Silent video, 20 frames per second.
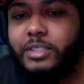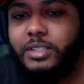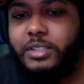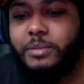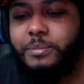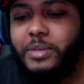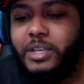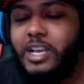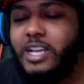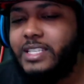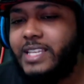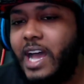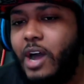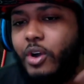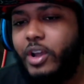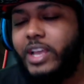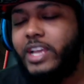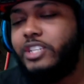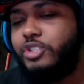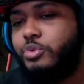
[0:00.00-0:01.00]
Because
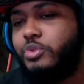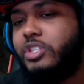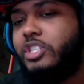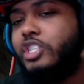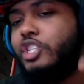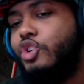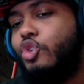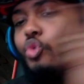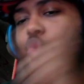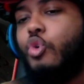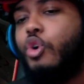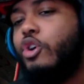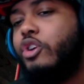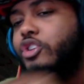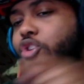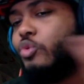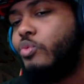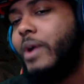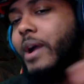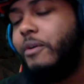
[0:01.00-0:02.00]
alchemy still worked
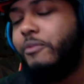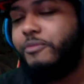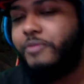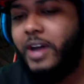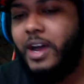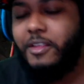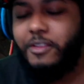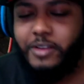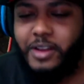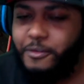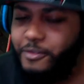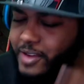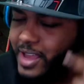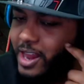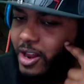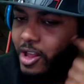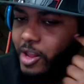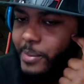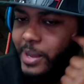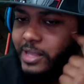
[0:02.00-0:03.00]
around Father. I forgot
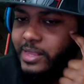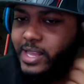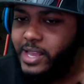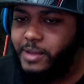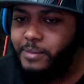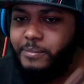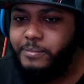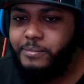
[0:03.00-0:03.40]
all about that.